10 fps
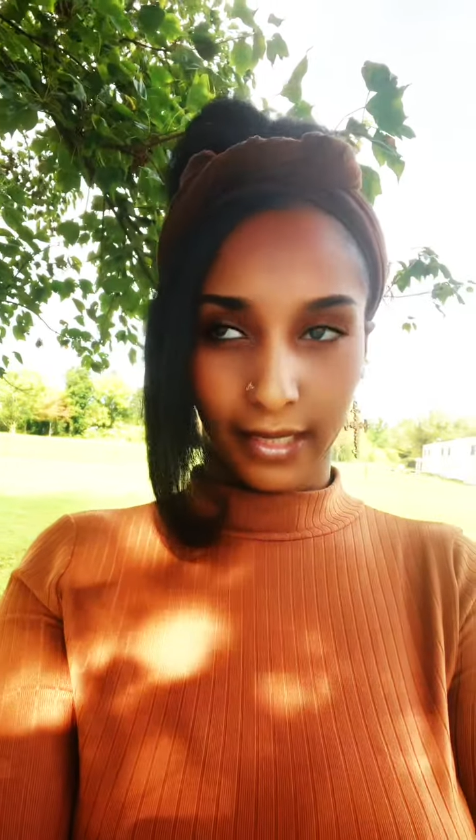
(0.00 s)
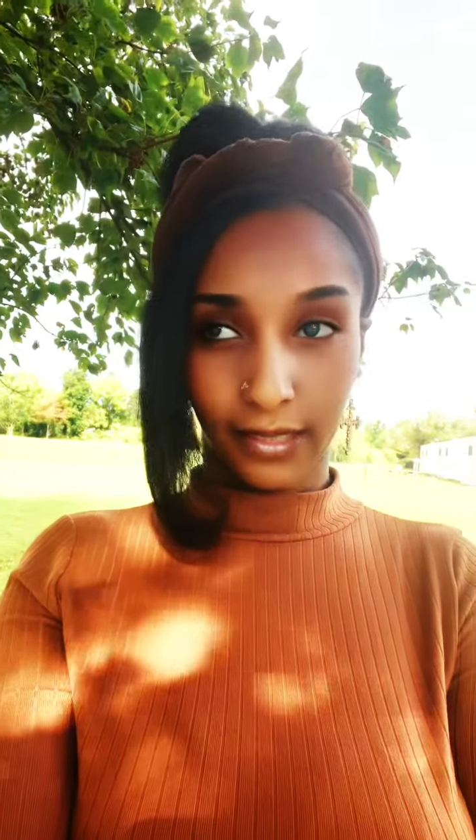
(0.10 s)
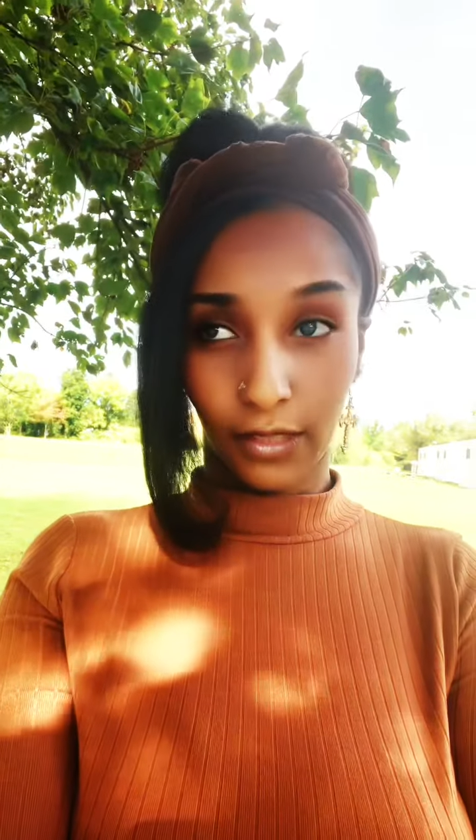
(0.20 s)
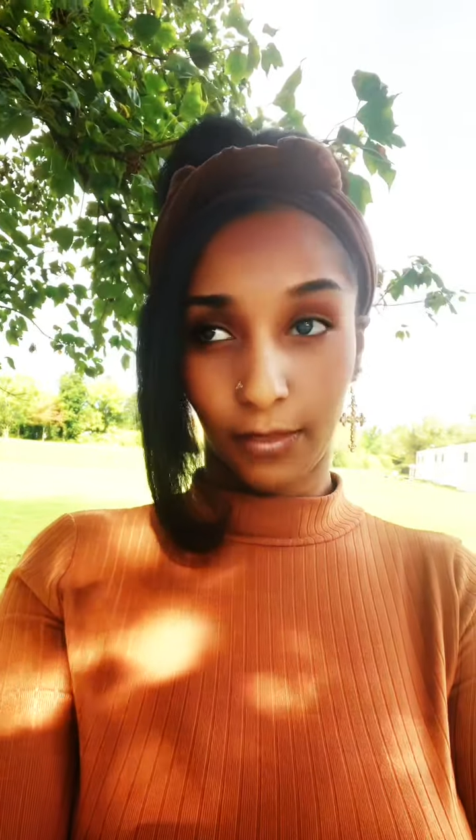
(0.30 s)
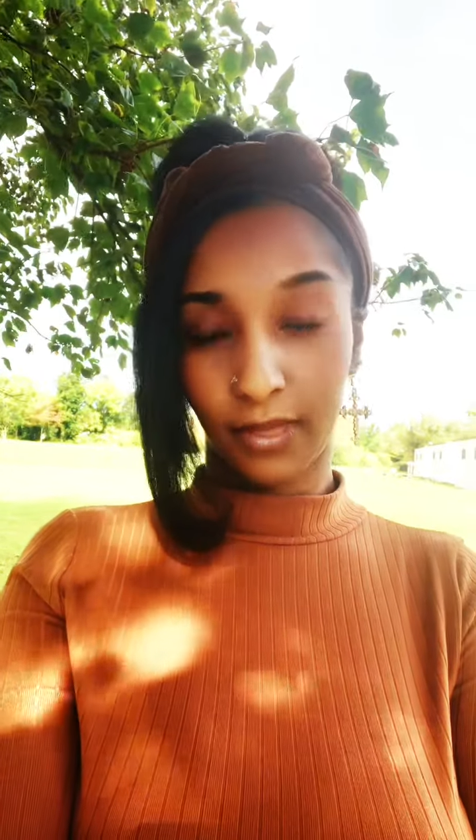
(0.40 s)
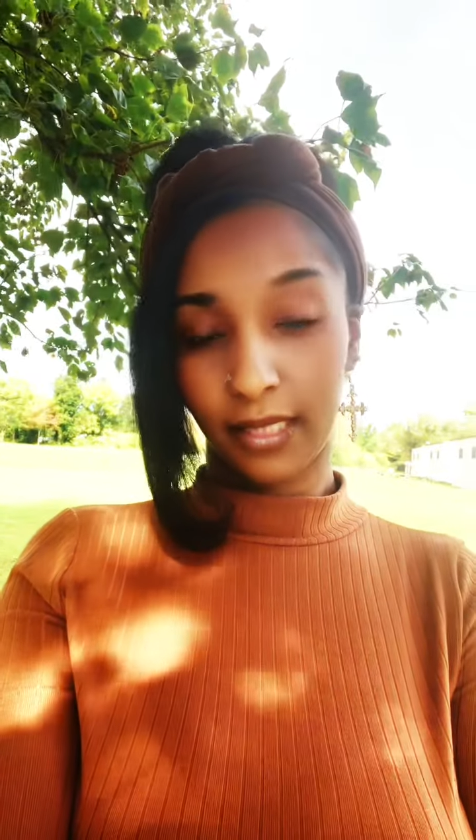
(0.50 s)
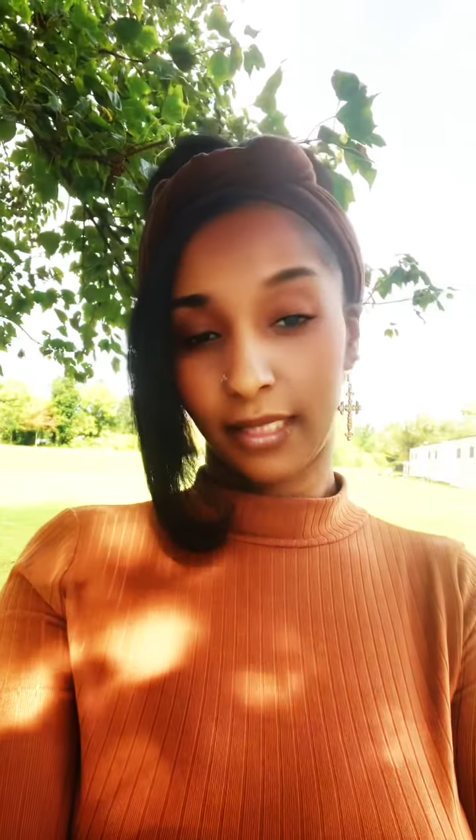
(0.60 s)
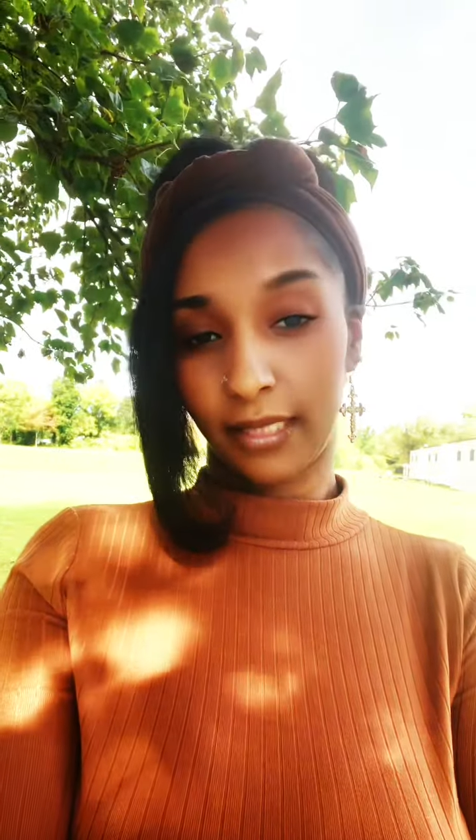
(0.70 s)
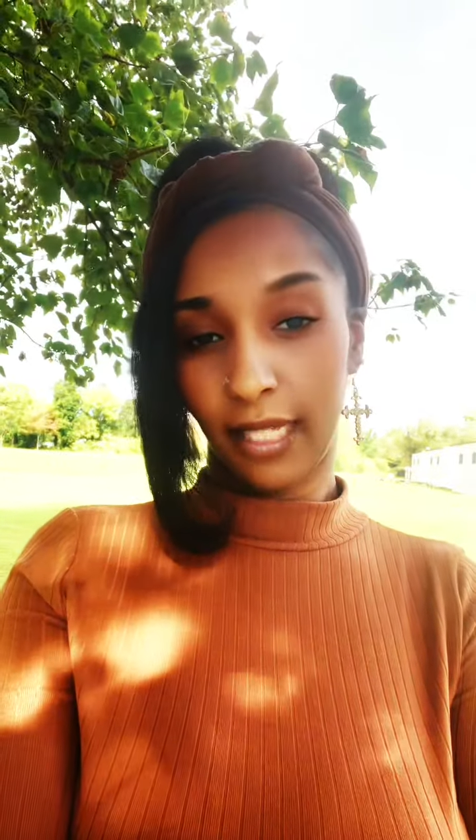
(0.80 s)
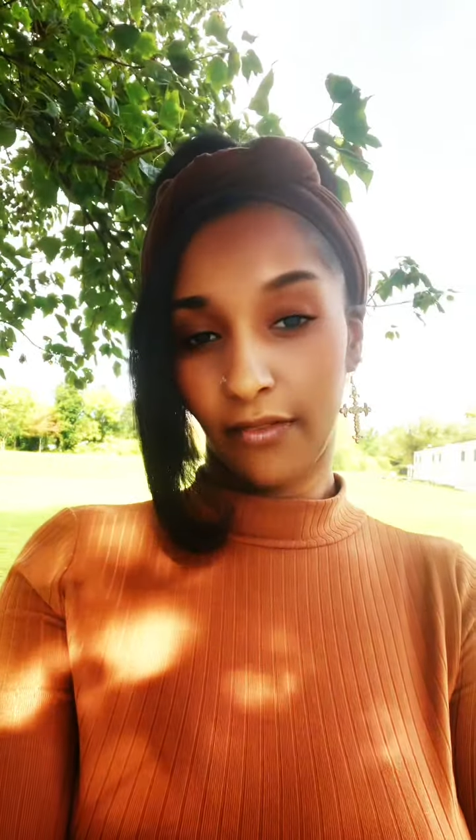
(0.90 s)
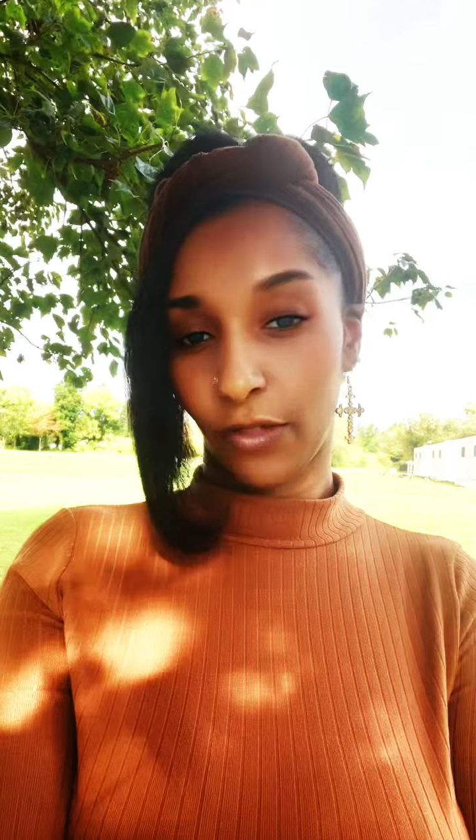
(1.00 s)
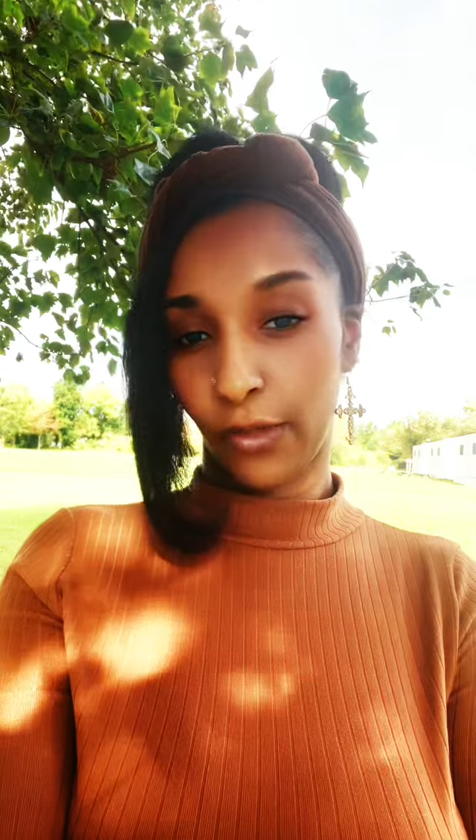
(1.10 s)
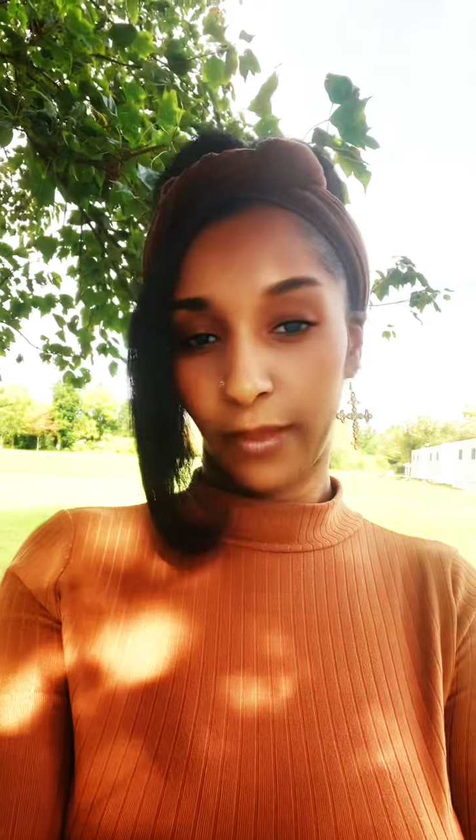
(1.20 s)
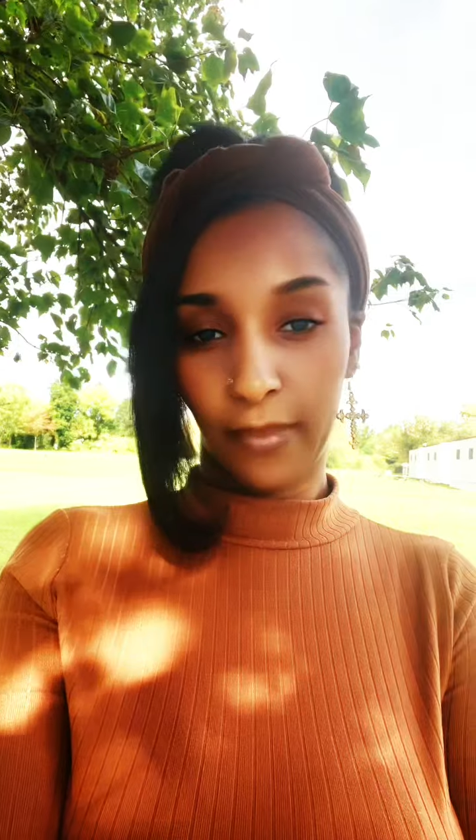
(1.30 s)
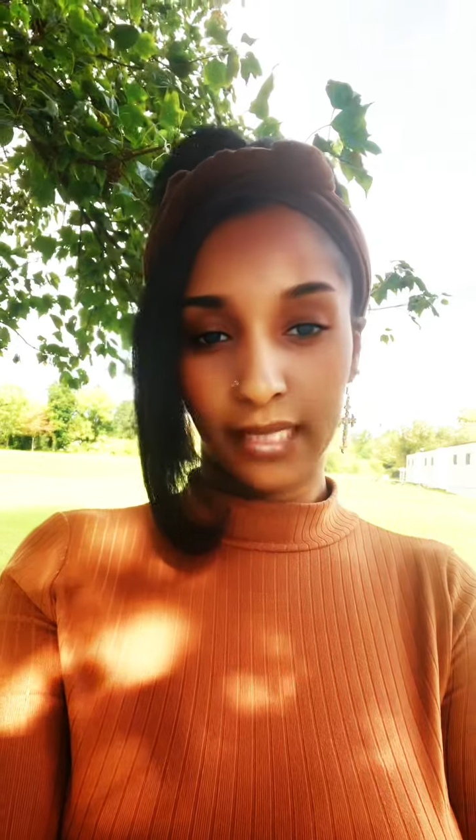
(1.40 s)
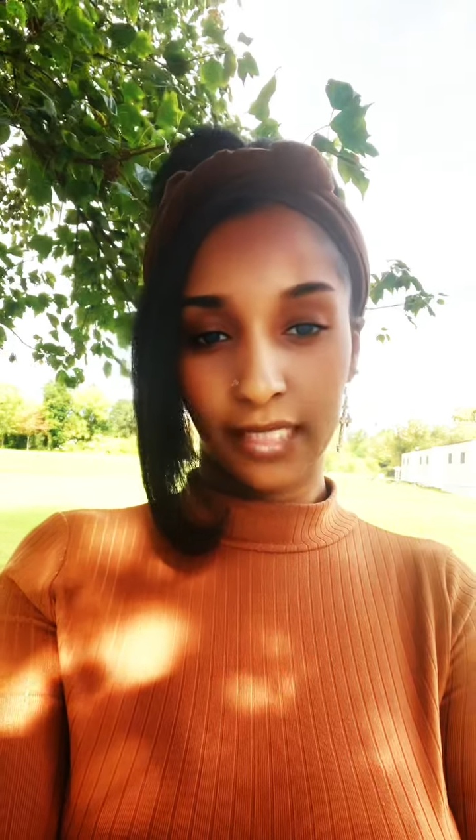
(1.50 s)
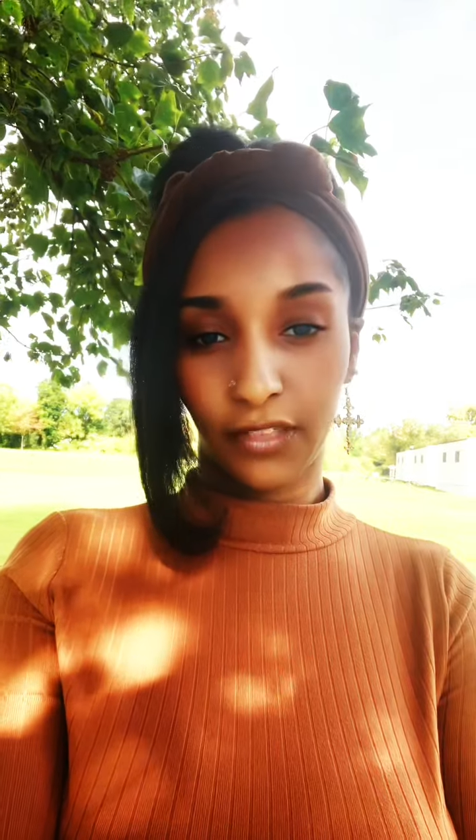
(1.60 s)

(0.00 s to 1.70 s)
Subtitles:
So I'm just have a quick message